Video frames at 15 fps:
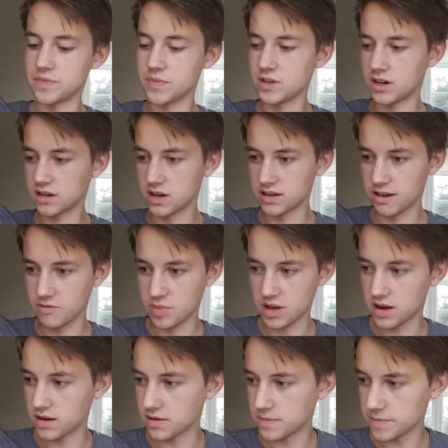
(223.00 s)
just because they've
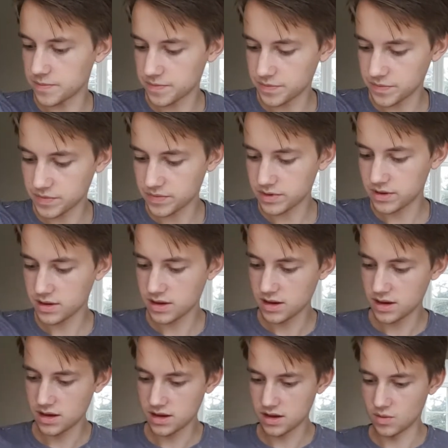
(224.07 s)
been,
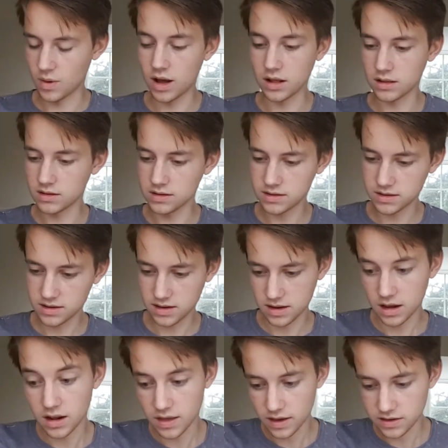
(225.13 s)
well, you
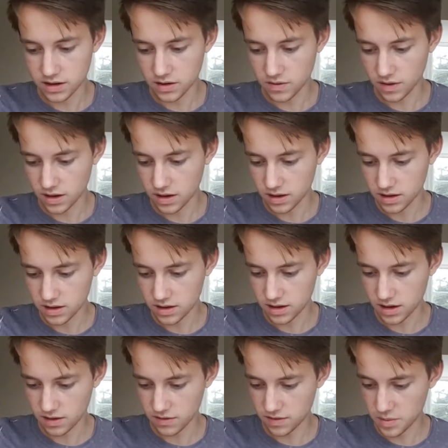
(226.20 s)
know, they're sort of
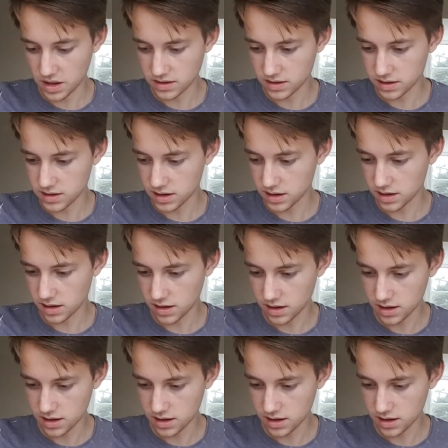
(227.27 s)
a fermented tea,